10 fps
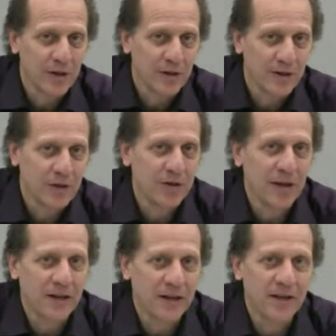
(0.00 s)
you're
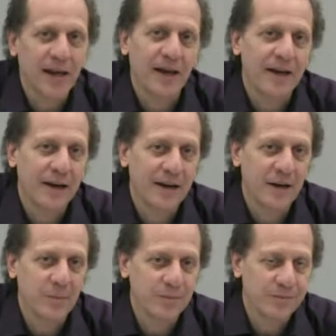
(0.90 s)
likely to get cut
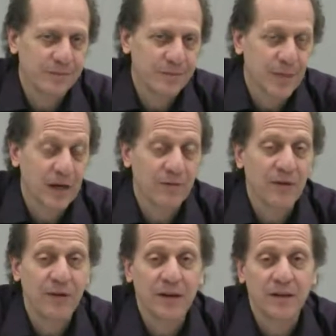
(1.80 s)
up. And if you
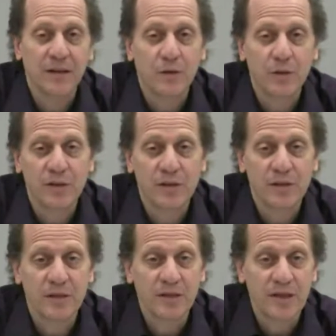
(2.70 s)
have any decreased
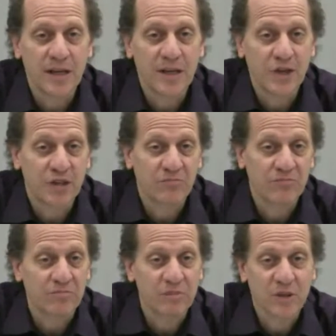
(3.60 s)

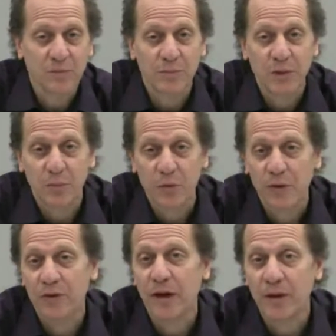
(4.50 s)
sensation, some people
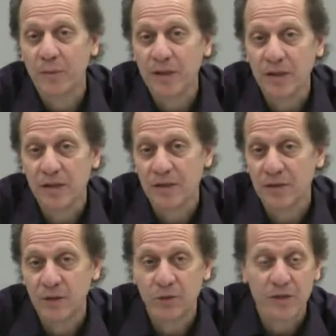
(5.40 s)
with diabetes
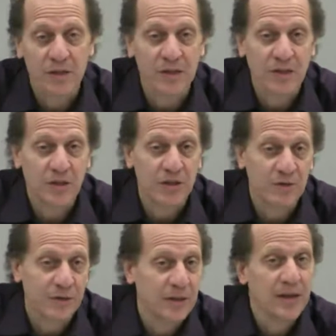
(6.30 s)
have decreased sensation in
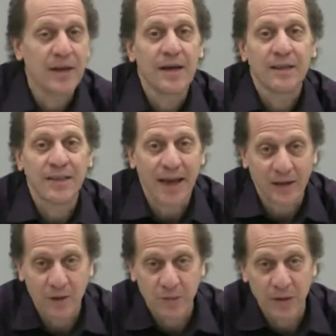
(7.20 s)
their feet, that
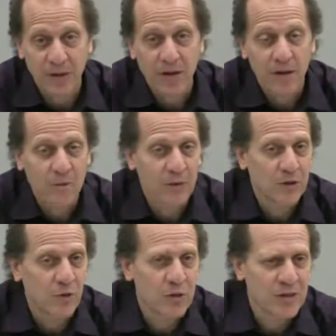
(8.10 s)
could be
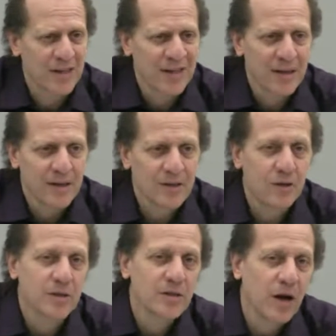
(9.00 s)
much worse.
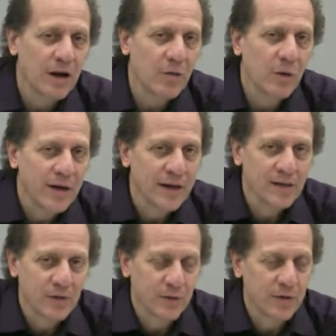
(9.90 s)
So it's not a one
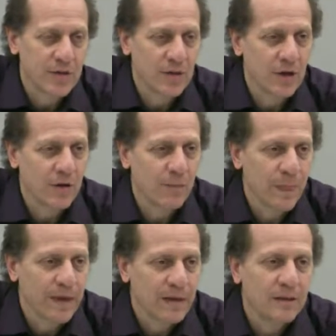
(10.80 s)
answer fits all.
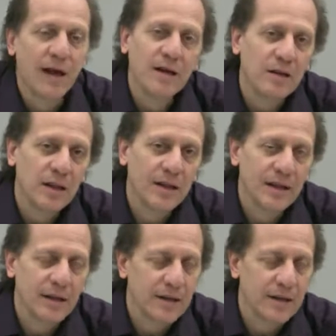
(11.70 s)
Luckily,